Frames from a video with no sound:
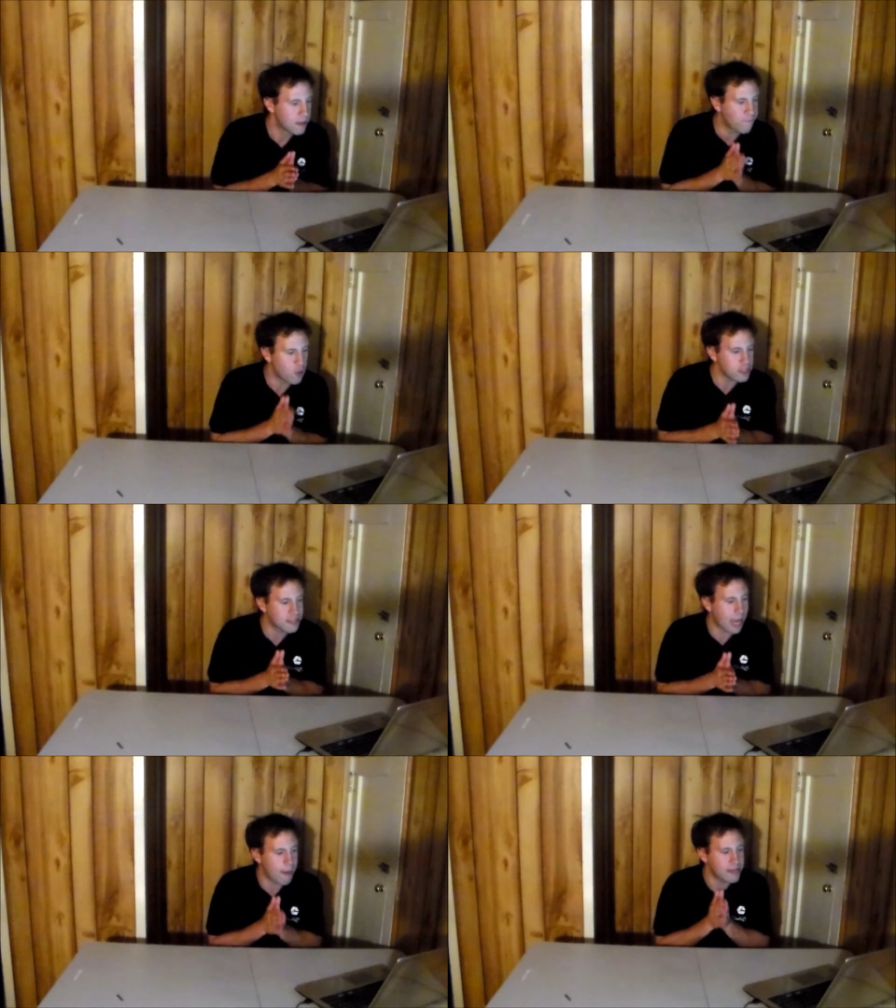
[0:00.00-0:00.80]
The
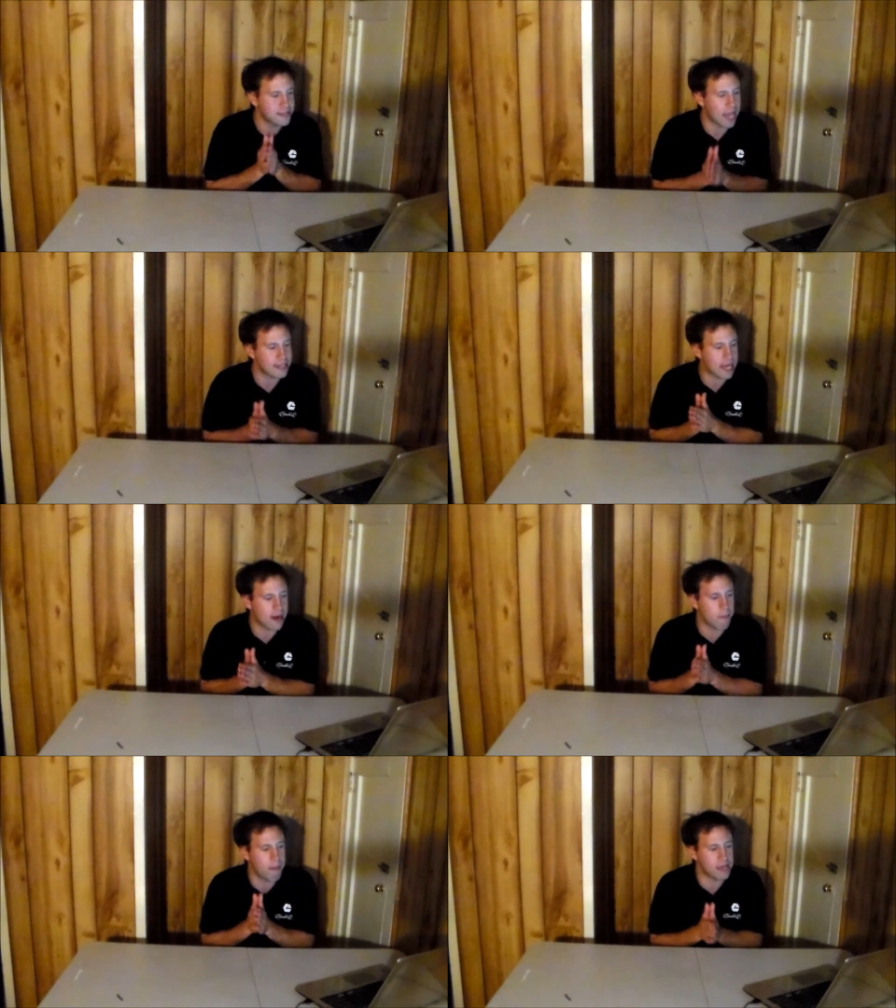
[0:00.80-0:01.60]
first time I sat
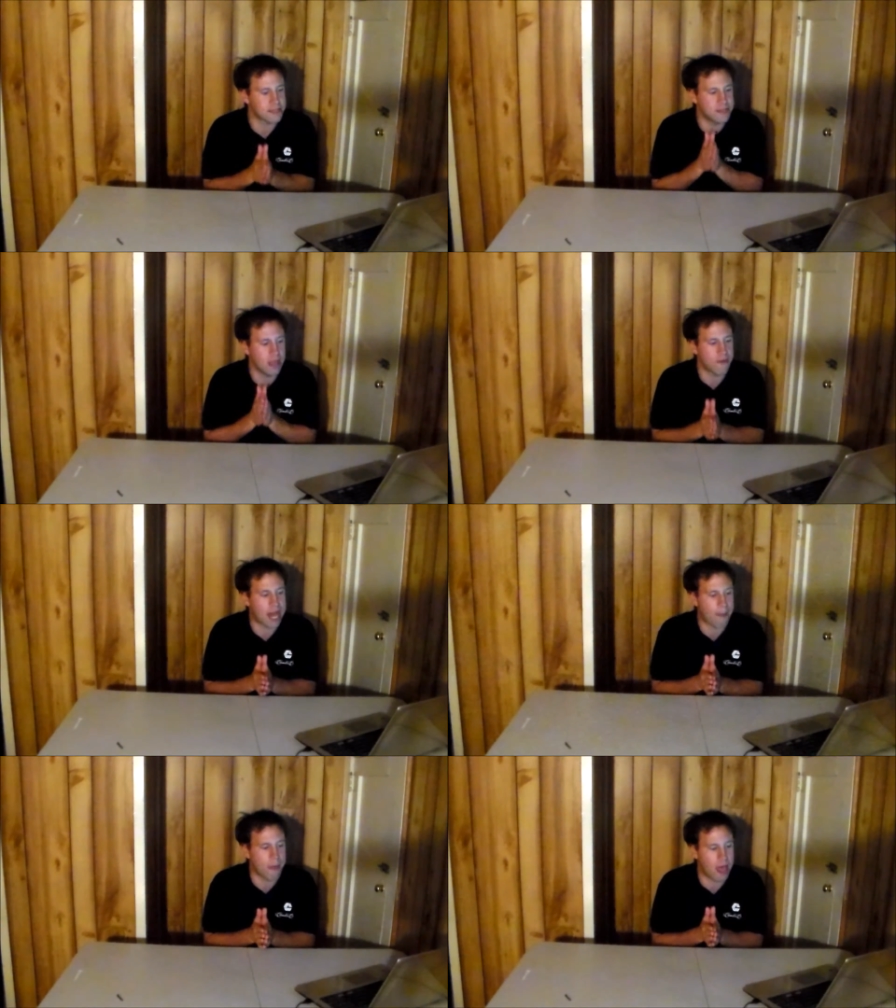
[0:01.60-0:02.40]
down and met
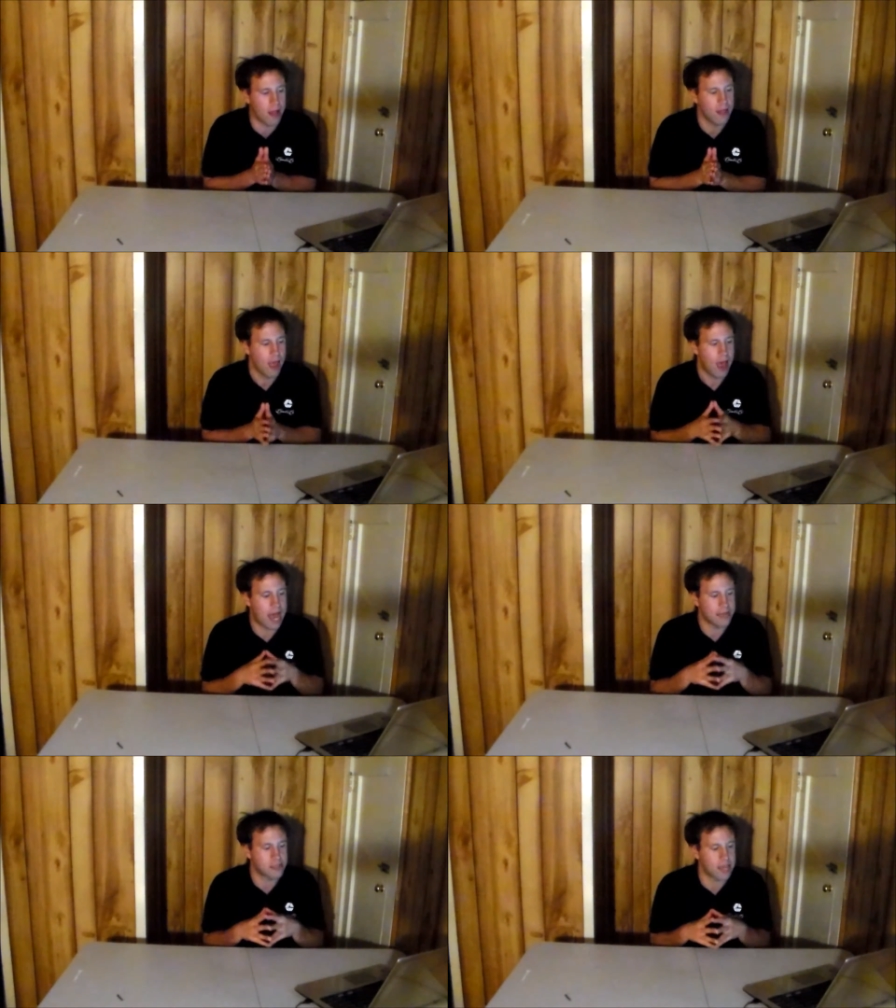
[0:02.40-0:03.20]
Stephen Amell
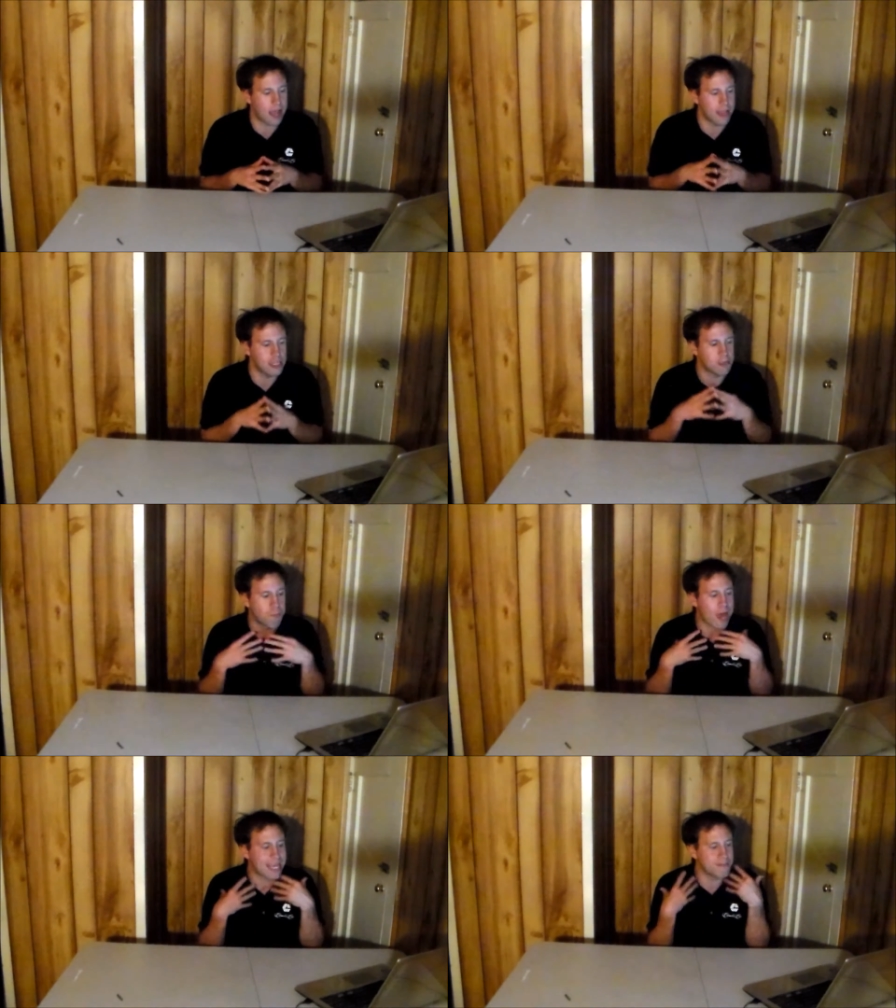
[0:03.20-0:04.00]
on set, he
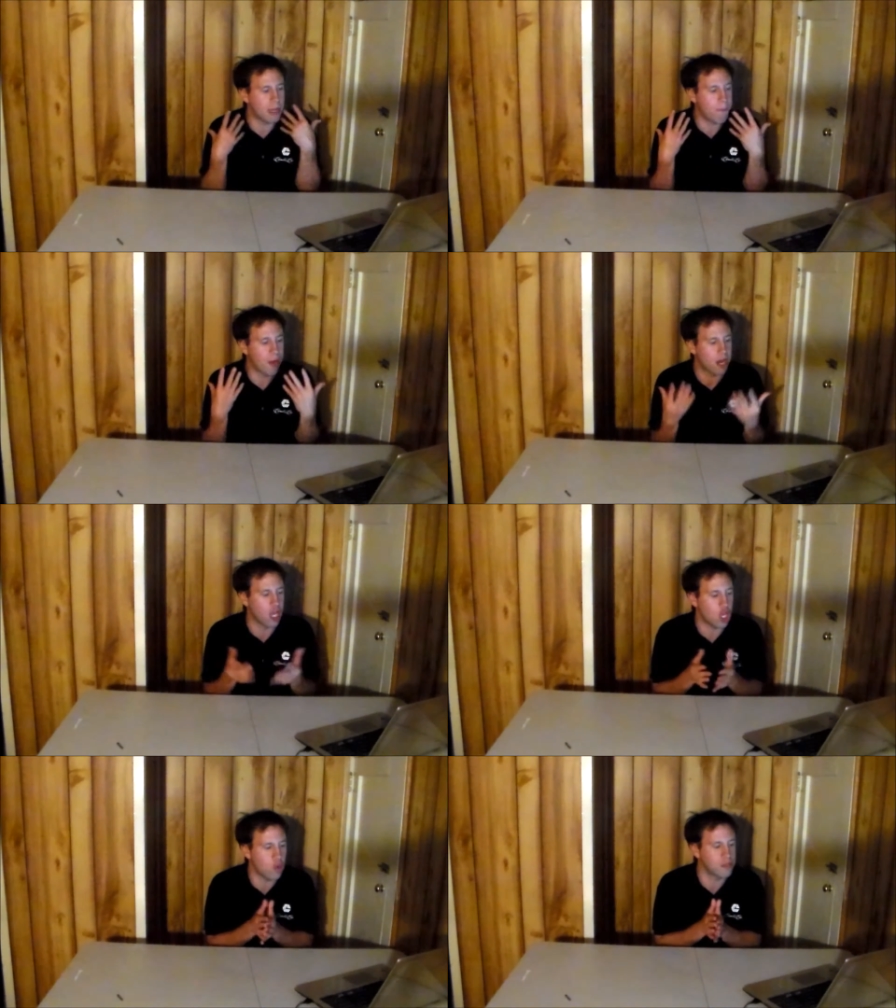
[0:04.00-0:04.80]
surprised me
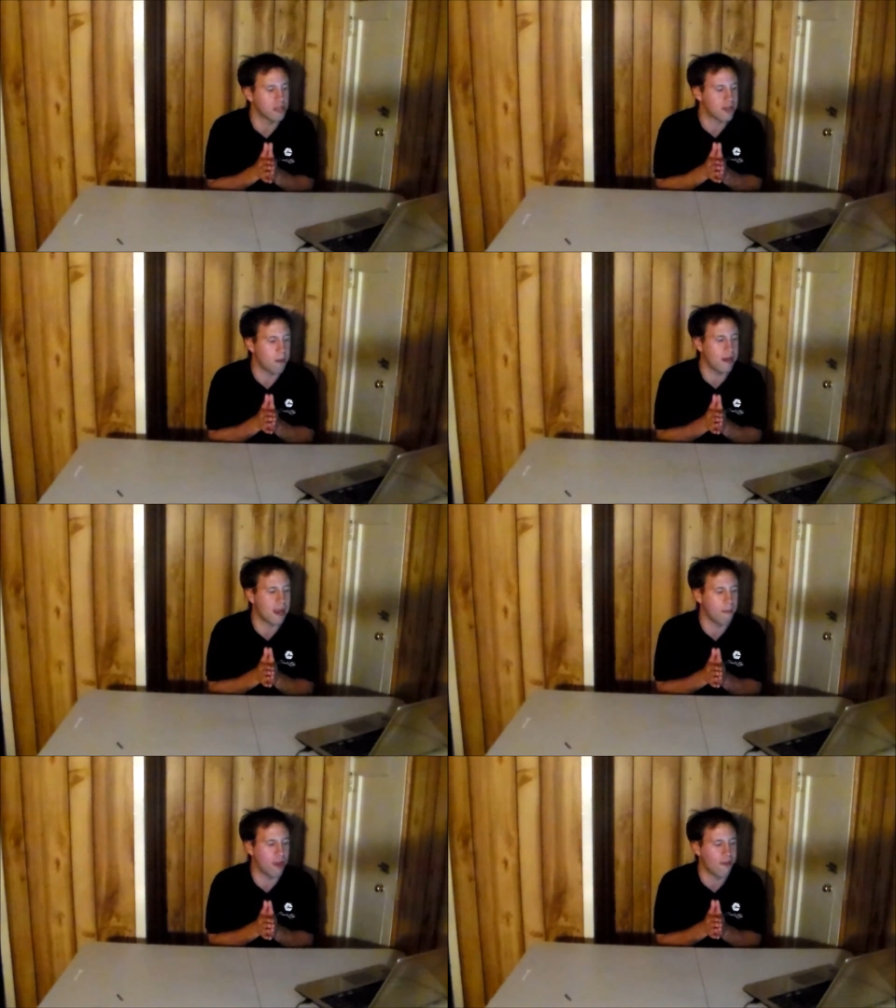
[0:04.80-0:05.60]
being a huge
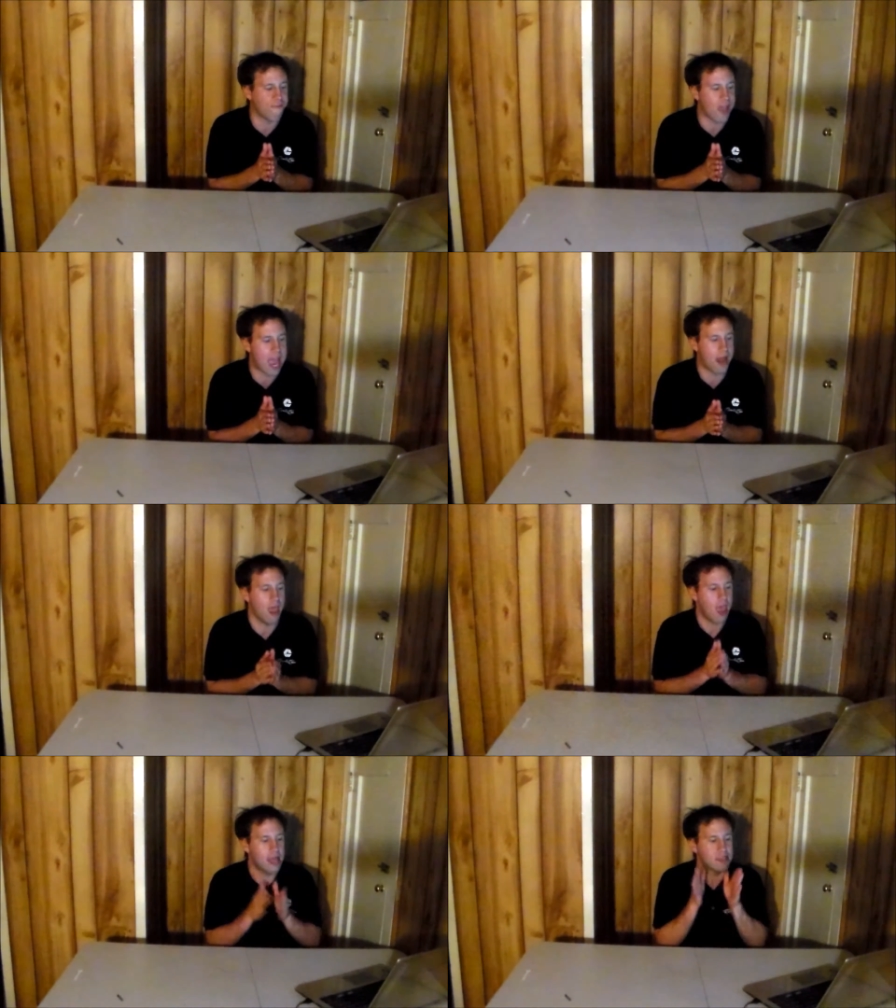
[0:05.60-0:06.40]
W W E
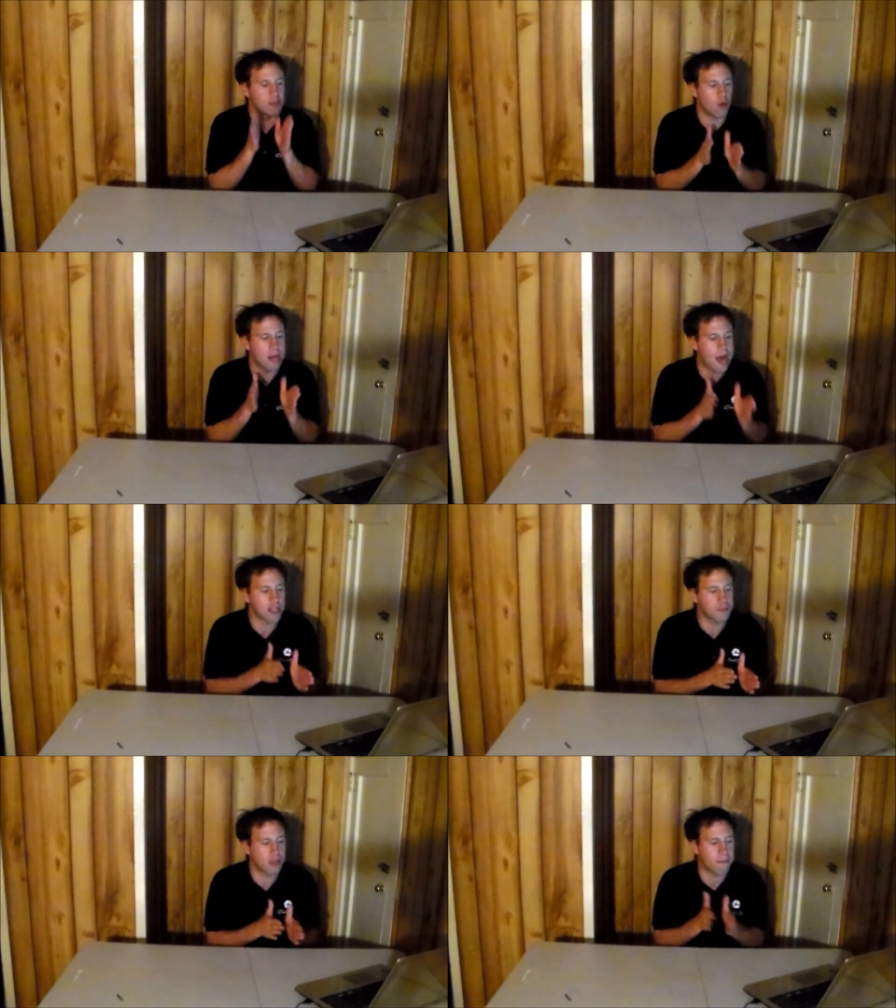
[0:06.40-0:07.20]
fan and so
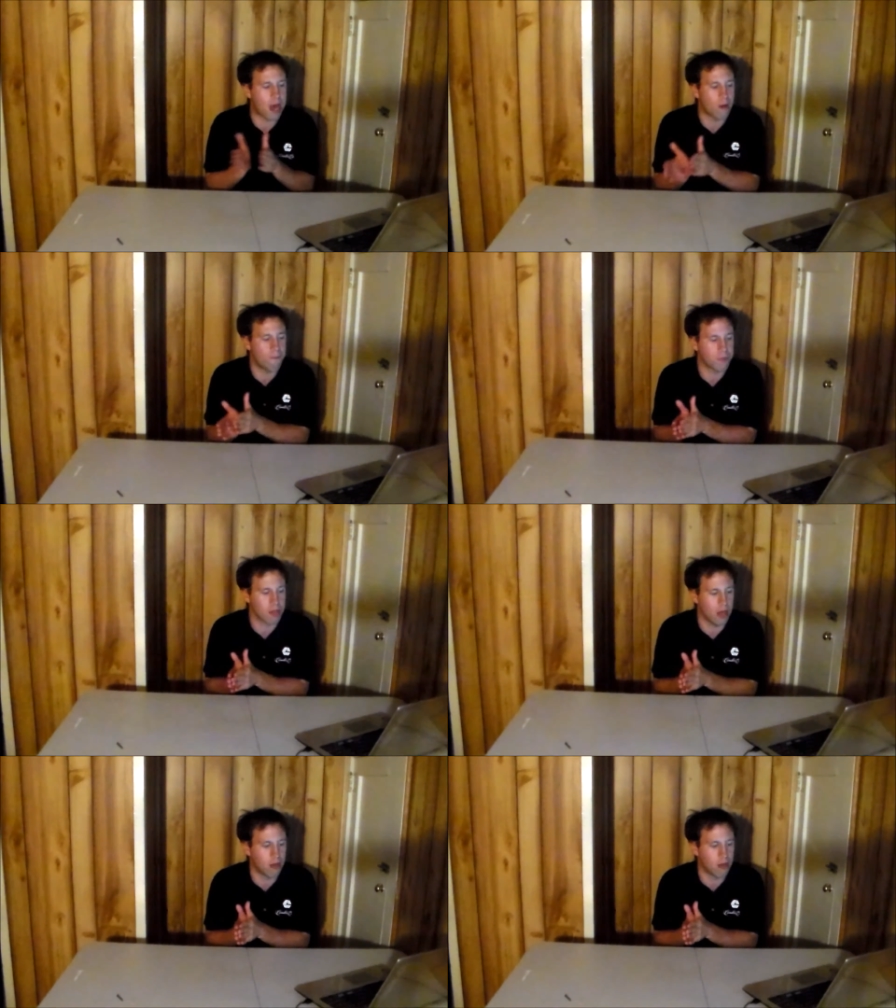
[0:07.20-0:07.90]
knowledgeable about,